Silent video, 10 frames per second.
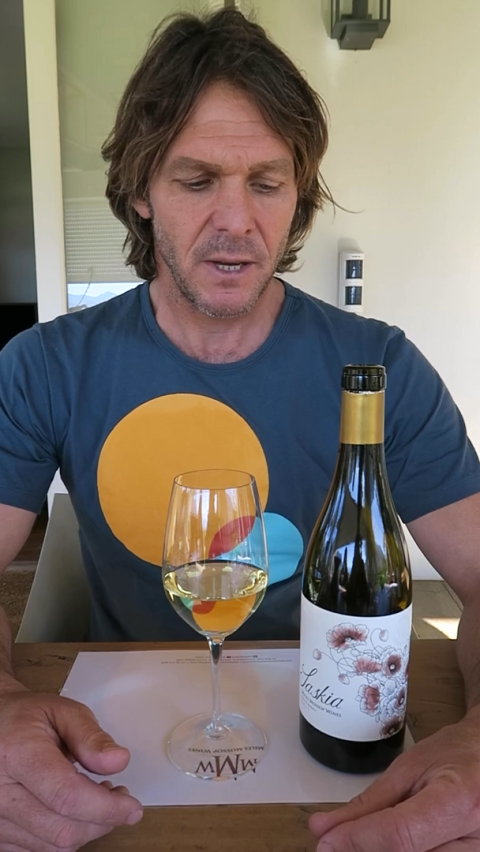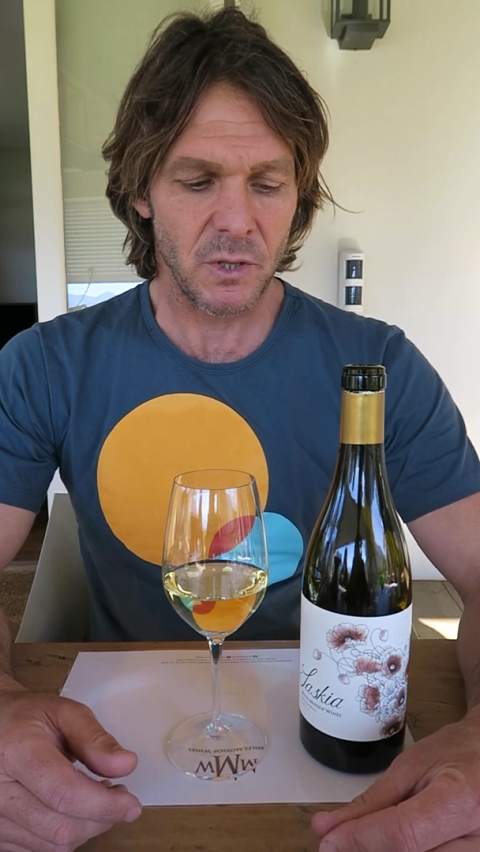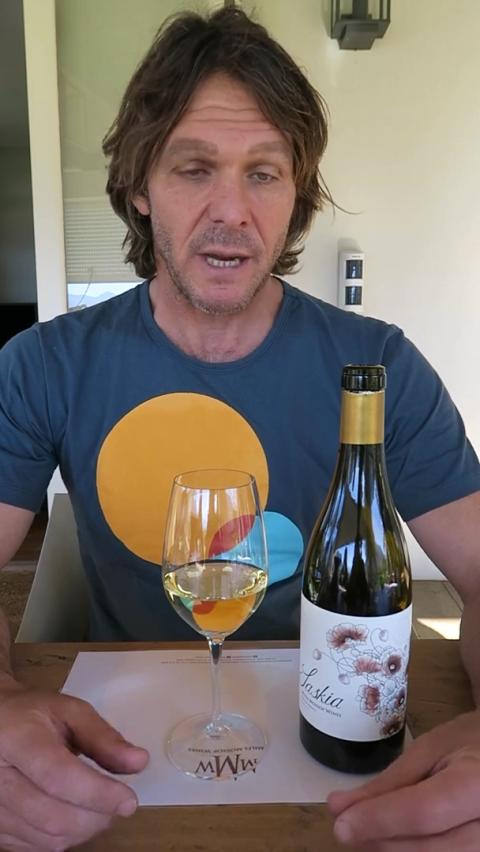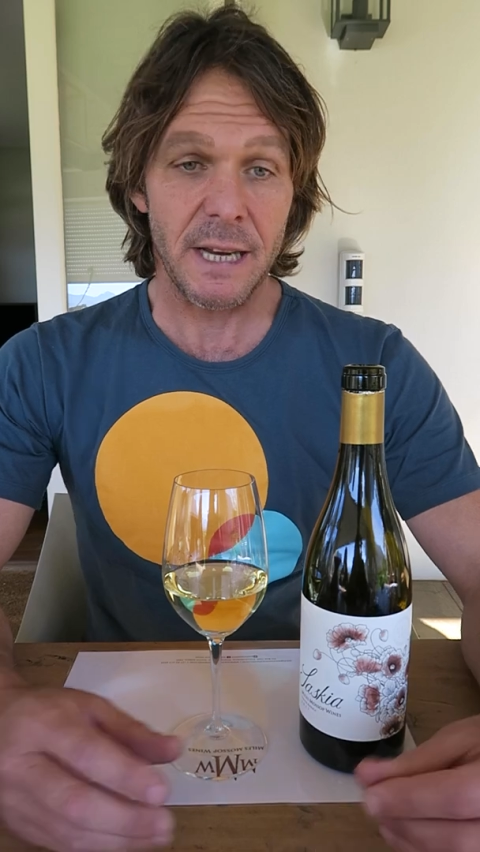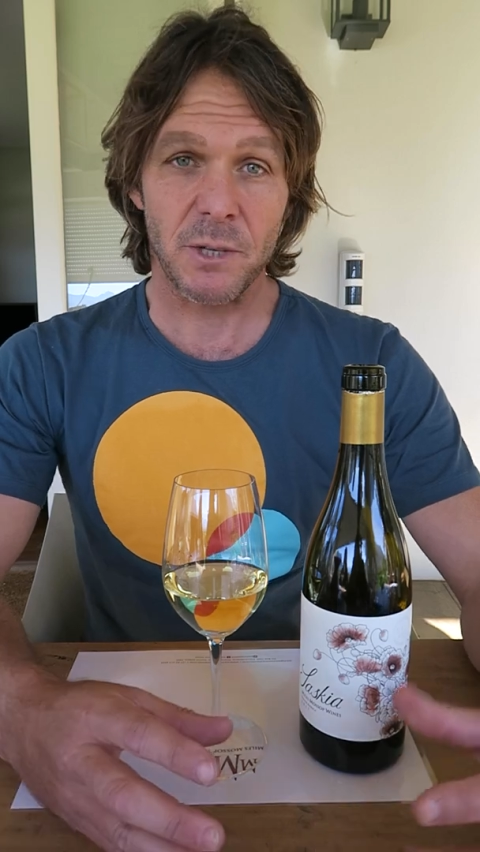
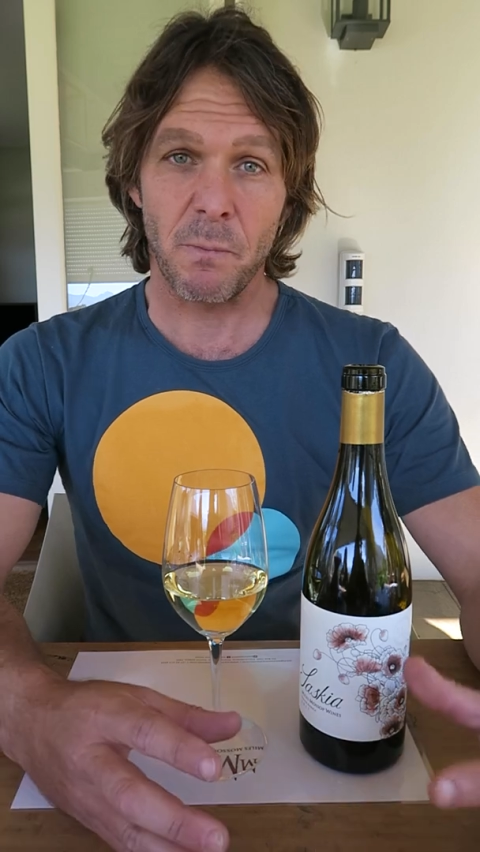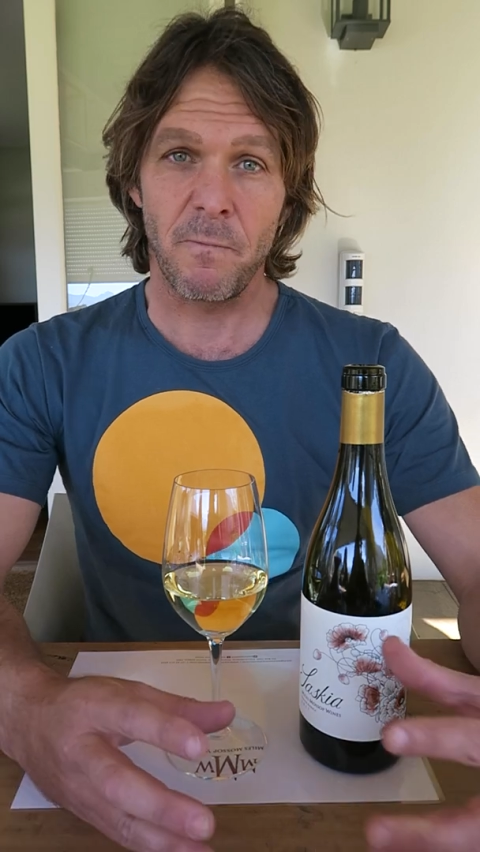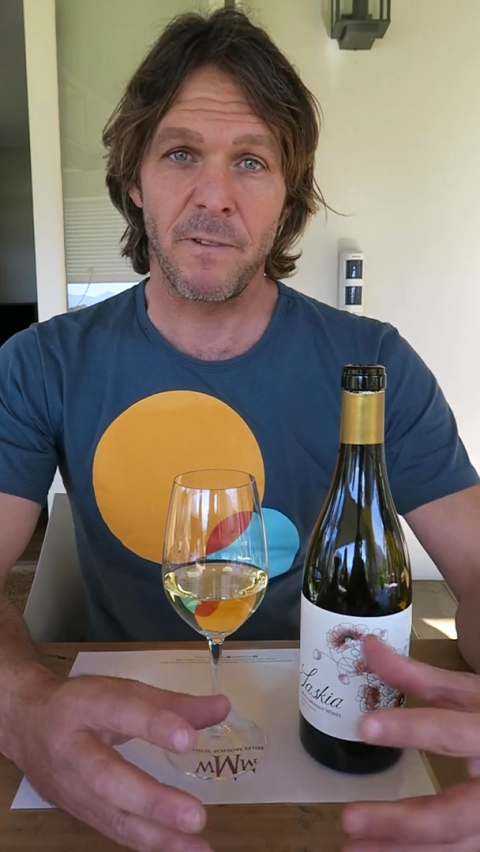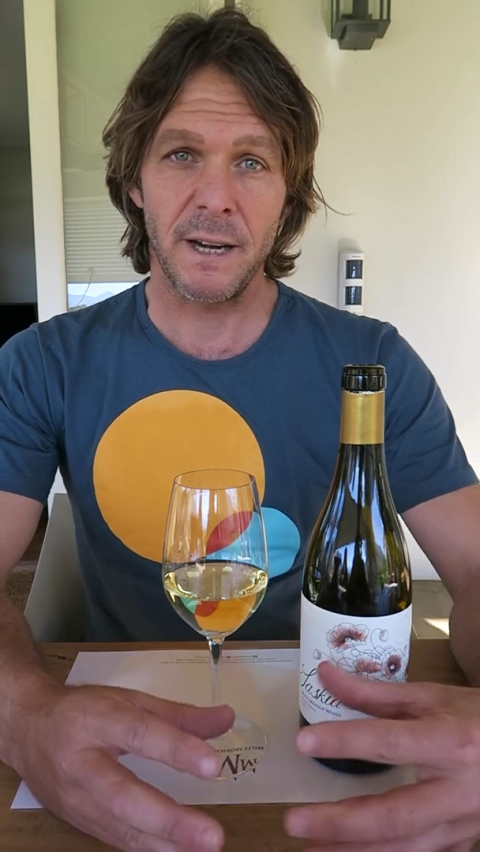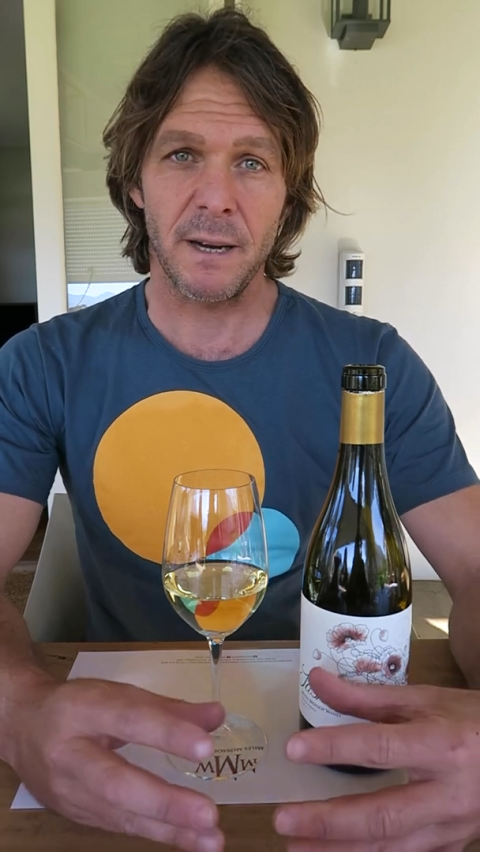So each
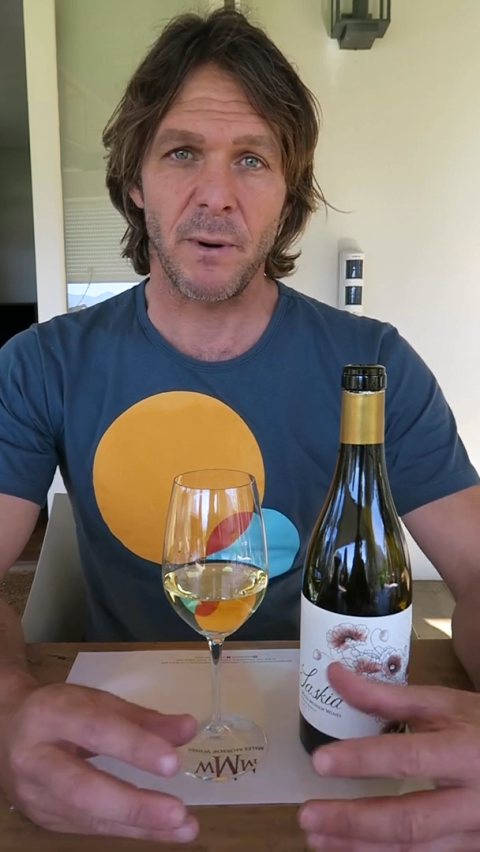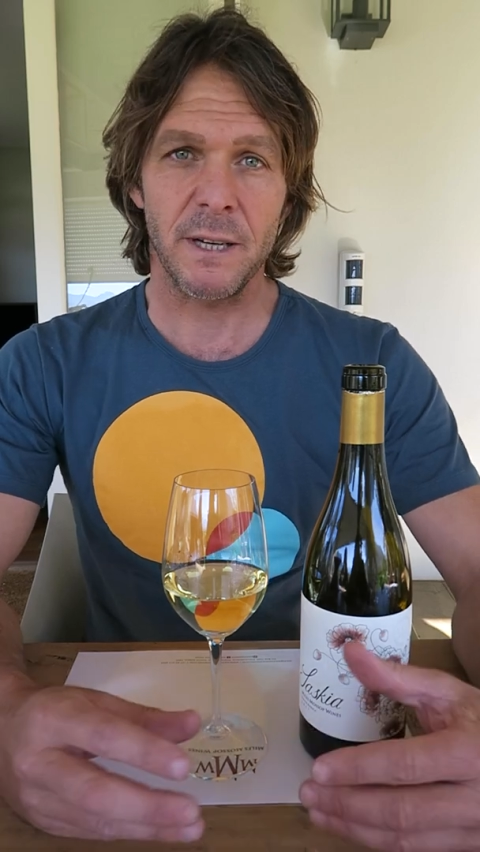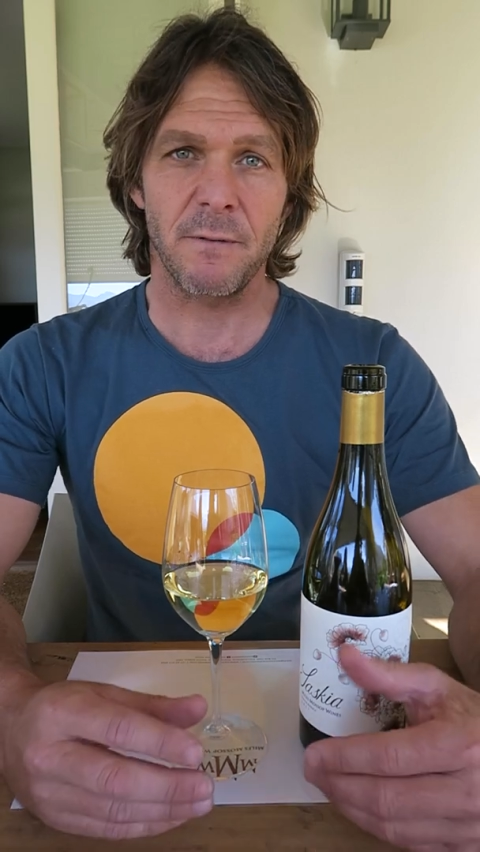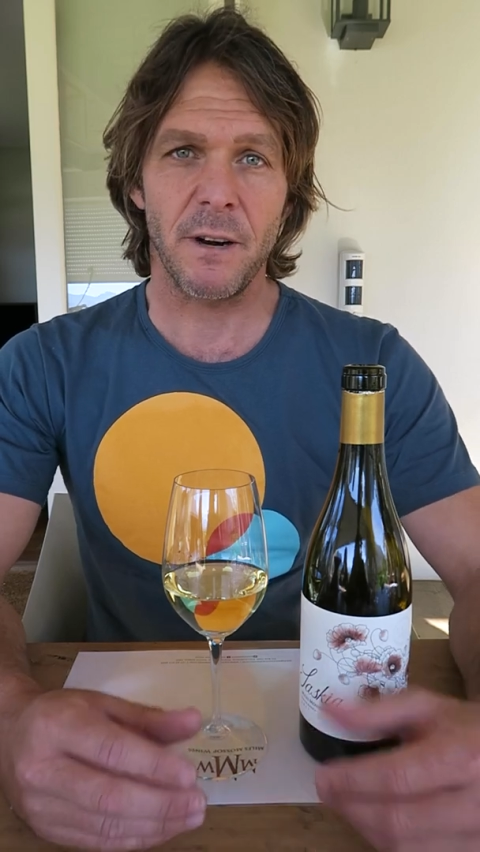vineyard brings a